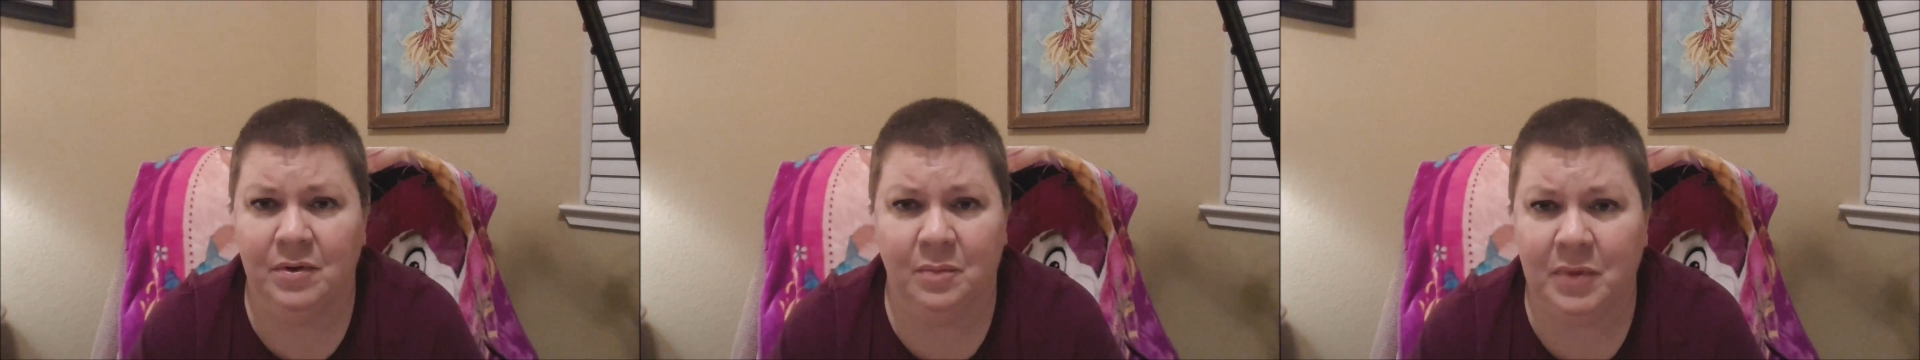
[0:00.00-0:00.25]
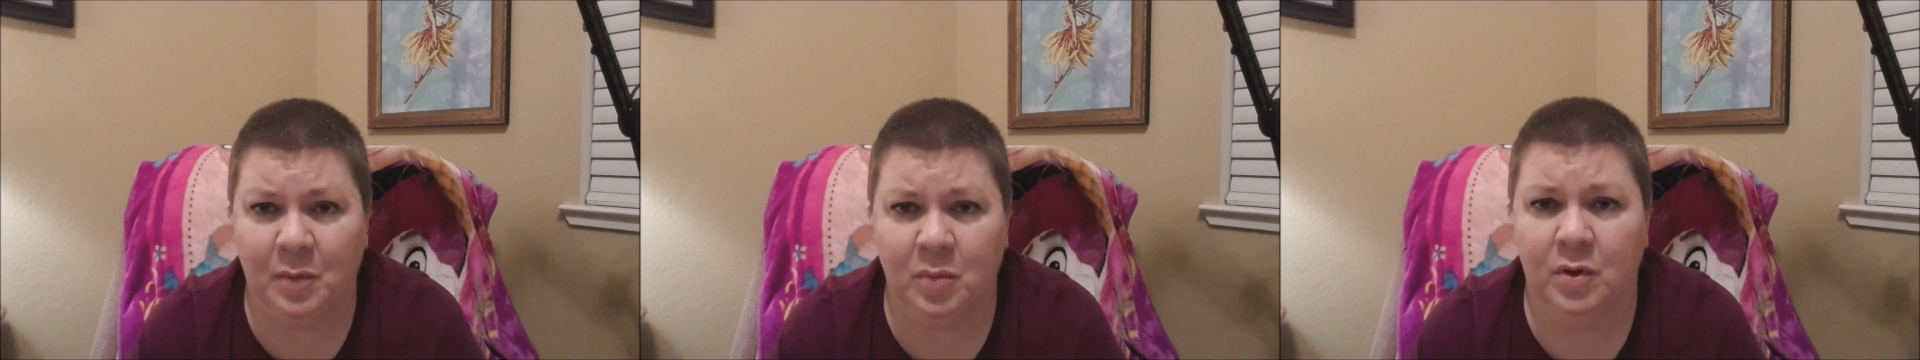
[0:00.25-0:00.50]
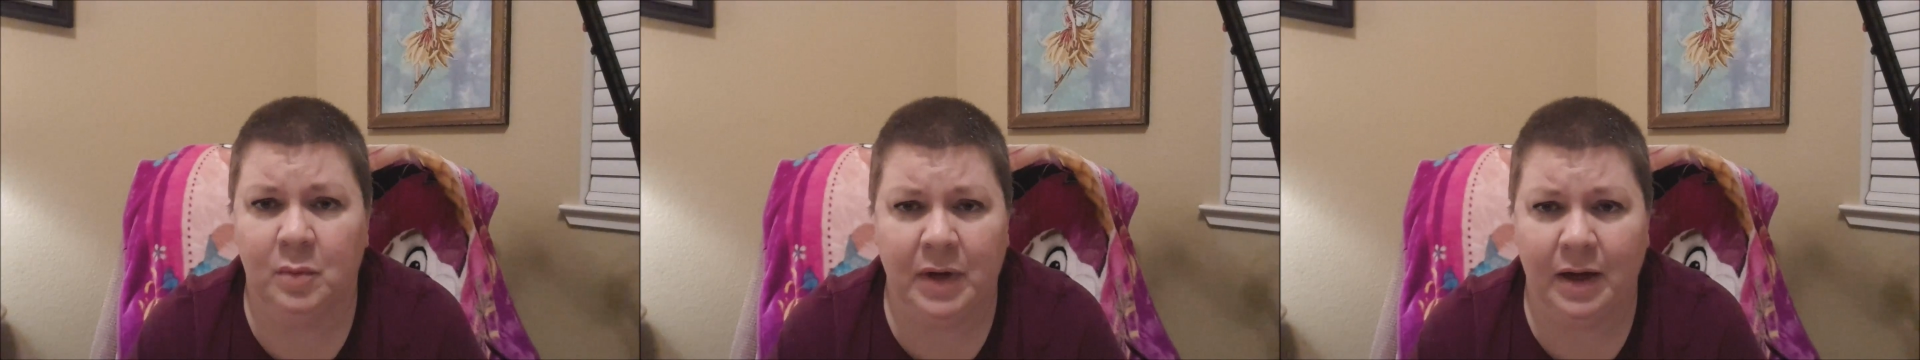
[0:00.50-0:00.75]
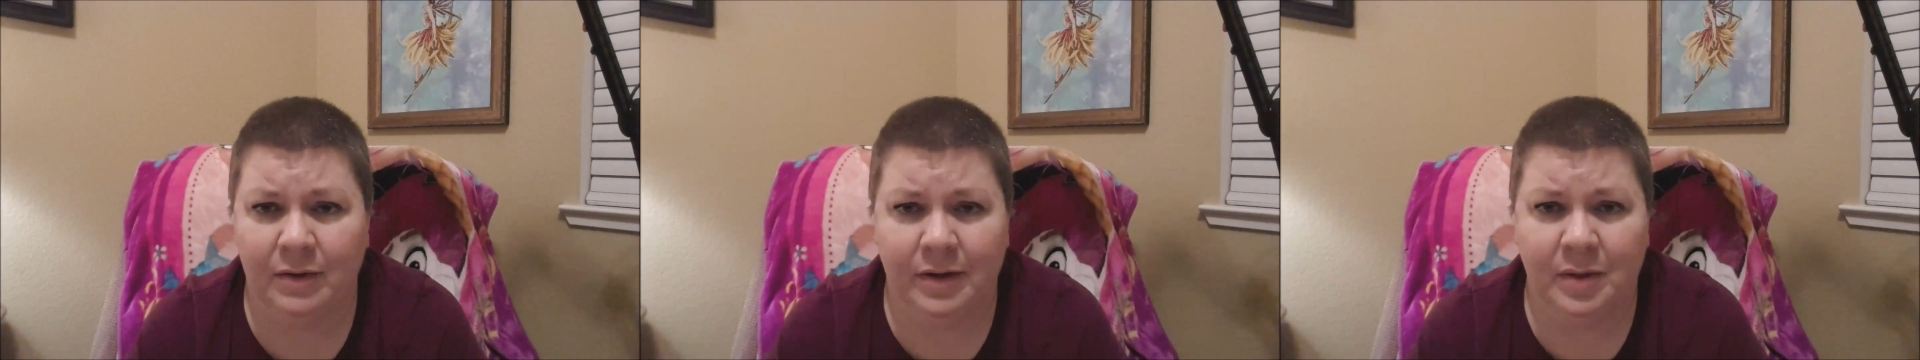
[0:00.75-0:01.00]
with people
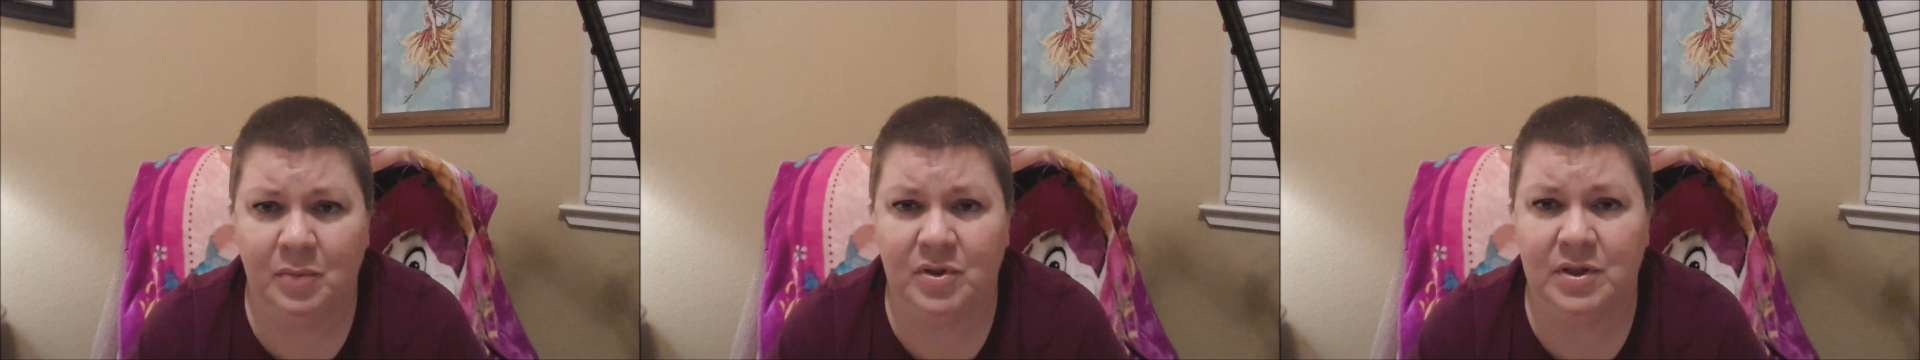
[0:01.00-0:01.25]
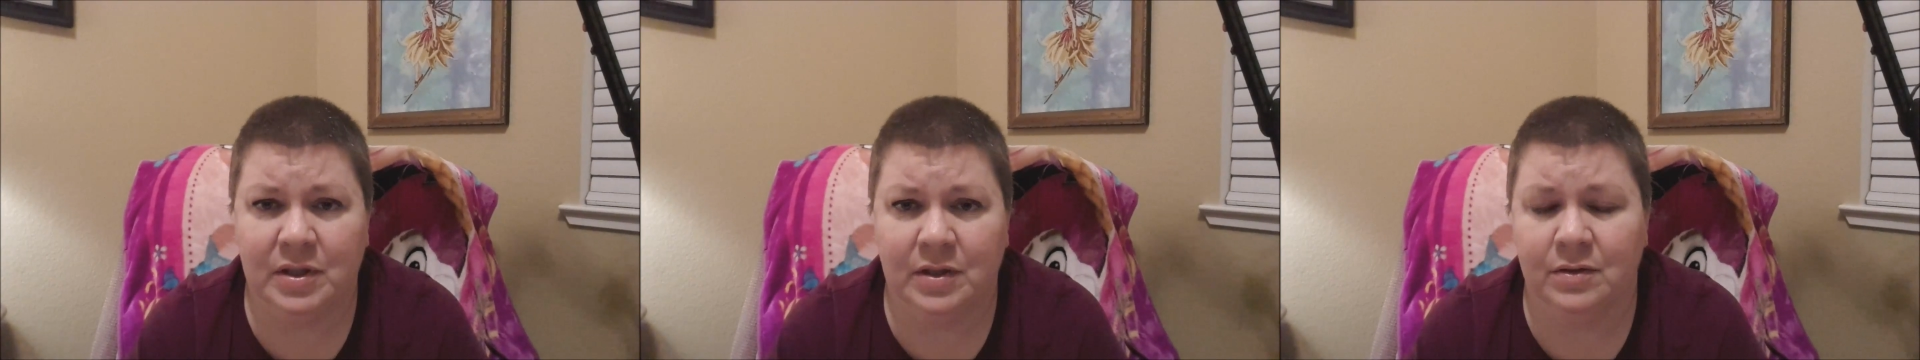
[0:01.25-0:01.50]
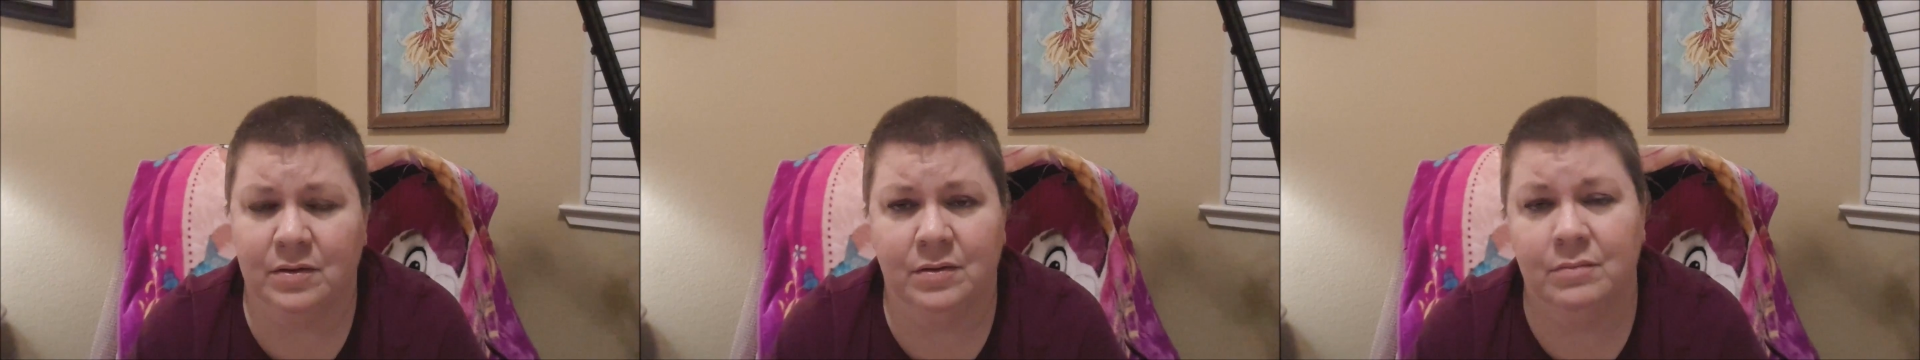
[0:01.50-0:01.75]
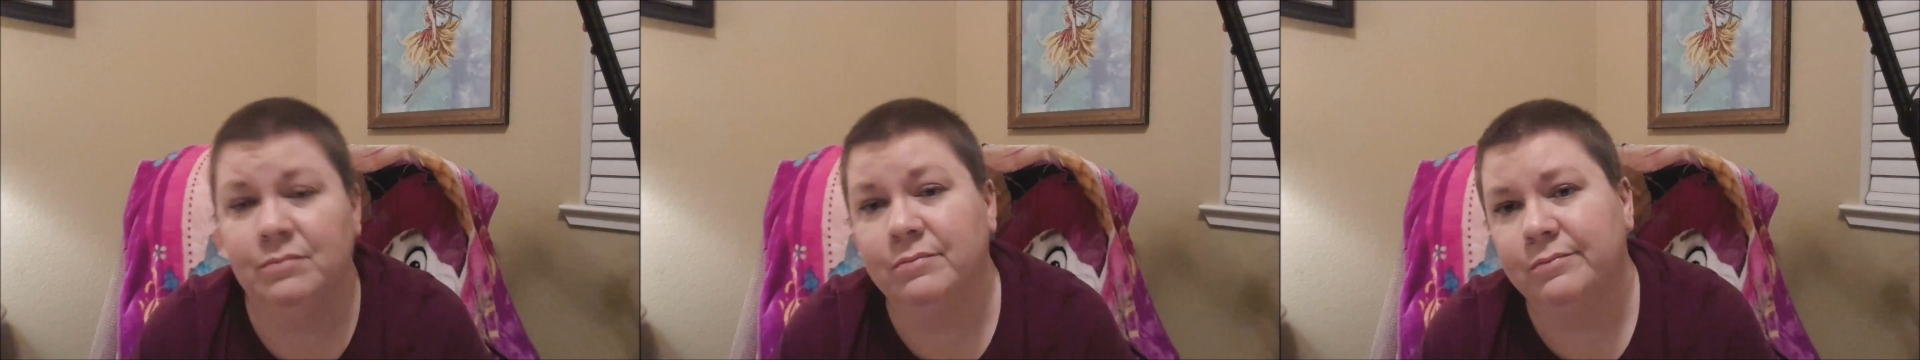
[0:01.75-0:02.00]
about any particular